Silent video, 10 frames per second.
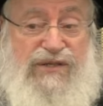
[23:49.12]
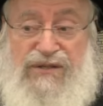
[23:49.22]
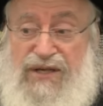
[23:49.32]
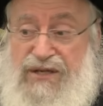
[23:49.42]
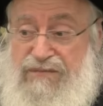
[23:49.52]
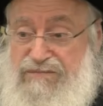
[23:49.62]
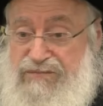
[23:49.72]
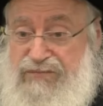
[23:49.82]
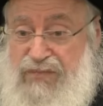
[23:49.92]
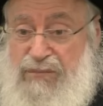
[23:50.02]
than
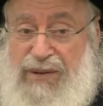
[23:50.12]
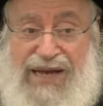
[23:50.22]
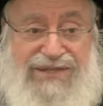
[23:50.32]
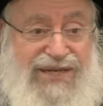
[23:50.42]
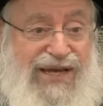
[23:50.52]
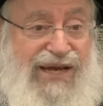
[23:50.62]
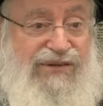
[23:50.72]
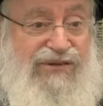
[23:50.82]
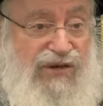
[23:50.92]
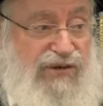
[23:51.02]
passing
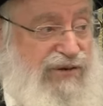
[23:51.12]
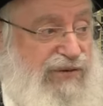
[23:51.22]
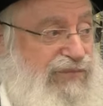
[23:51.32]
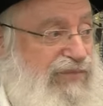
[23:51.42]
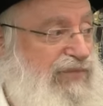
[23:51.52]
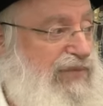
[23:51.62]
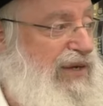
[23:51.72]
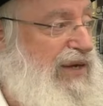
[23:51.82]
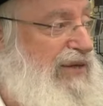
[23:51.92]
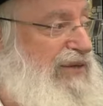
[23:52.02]
on Torah
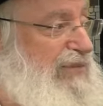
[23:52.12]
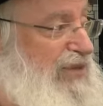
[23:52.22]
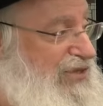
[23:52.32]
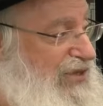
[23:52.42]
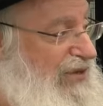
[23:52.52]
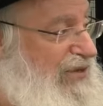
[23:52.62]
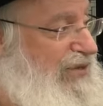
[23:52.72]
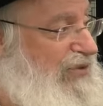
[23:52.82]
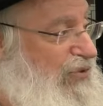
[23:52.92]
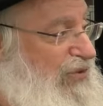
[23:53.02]
and the
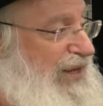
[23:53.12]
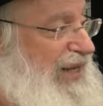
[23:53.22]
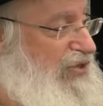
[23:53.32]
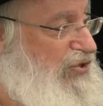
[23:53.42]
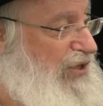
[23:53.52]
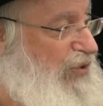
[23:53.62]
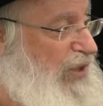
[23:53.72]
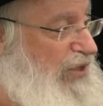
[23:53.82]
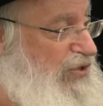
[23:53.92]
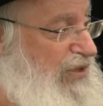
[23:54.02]
Messiah to the next
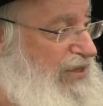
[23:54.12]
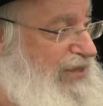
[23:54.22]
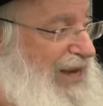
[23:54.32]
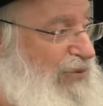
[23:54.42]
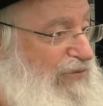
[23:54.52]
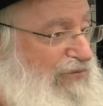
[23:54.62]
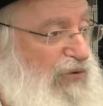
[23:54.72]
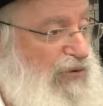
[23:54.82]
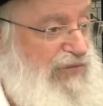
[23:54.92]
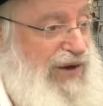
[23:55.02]
generation, as our
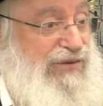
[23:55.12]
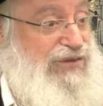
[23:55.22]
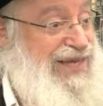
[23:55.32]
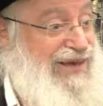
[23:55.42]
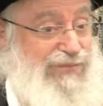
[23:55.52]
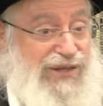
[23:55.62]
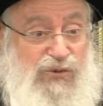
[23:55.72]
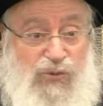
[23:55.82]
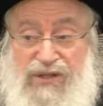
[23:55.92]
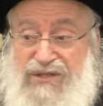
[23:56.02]
forefathers have been
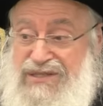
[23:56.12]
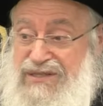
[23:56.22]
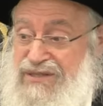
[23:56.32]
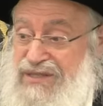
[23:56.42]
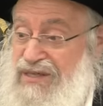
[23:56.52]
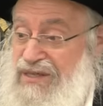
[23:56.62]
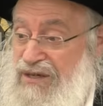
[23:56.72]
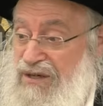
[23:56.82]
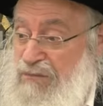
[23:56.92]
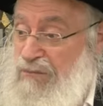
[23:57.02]
doing since
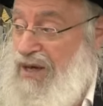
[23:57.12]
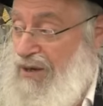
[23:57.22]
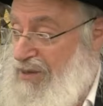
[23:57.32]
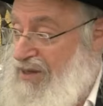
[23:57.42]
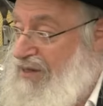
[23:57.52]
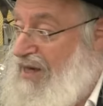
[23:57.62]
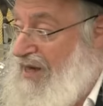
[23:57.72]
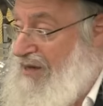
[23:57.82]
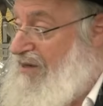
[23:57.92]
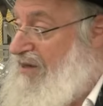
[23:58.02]
Ma'amad
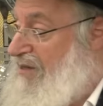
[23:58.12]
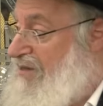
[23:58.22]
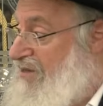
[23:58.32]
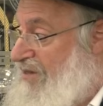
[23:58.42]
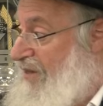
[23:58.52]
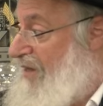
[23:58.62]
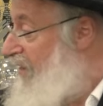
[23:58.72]
Har Sinai.